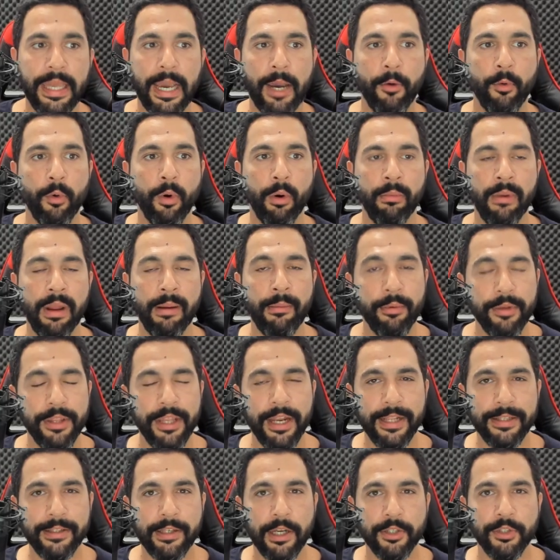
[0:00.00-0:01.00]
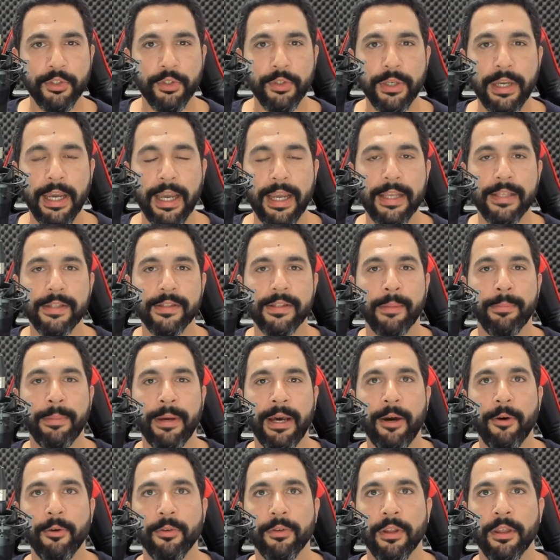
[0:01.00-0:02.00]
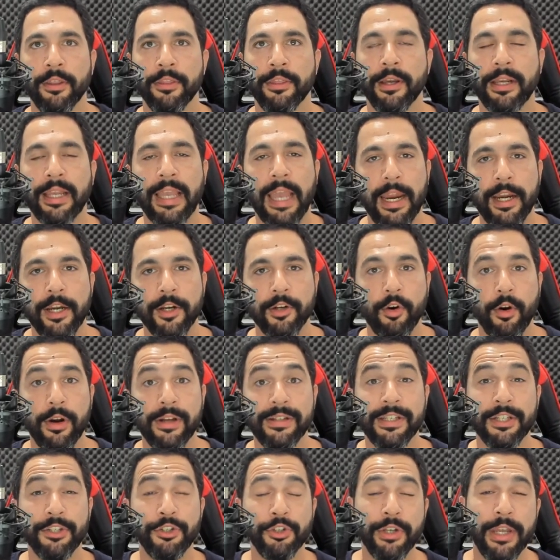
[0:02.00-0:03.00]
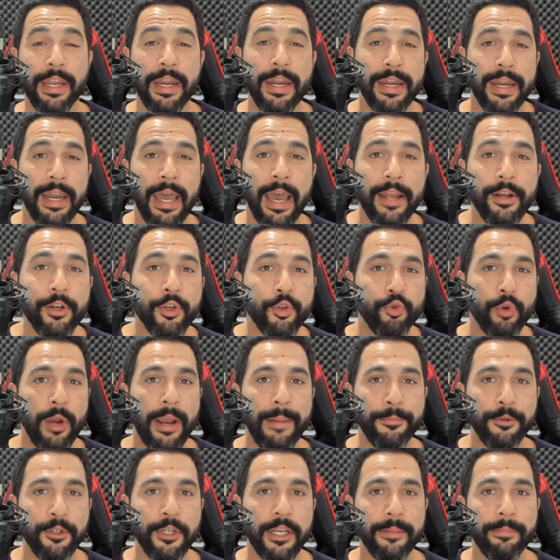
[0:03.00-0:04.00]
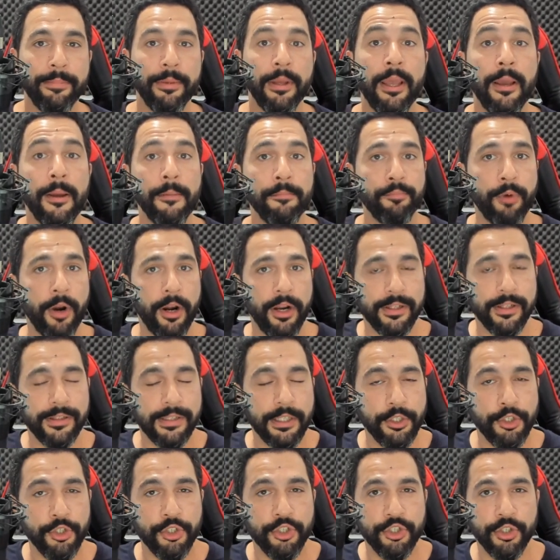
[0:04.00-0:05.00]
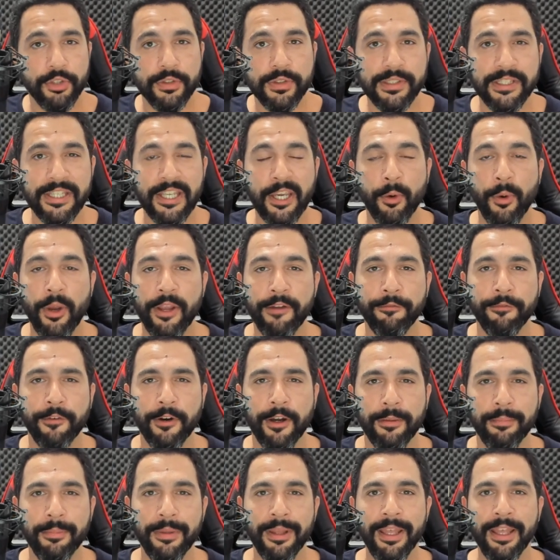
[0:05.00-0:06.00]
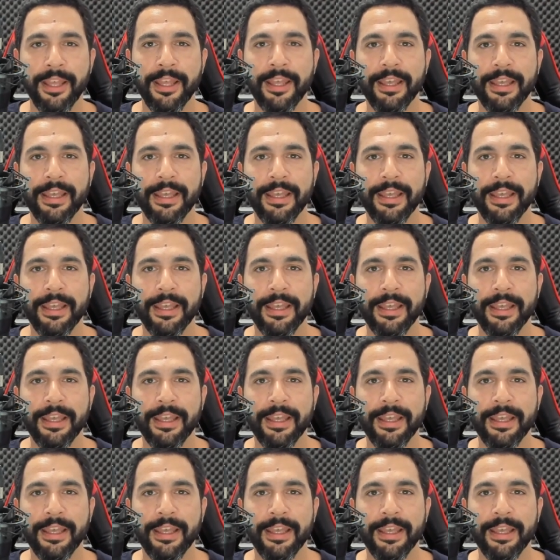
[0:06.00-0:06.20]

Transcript: Now, remember that I talked to you guys about the categories that you cannot dropship products that you should stay away from.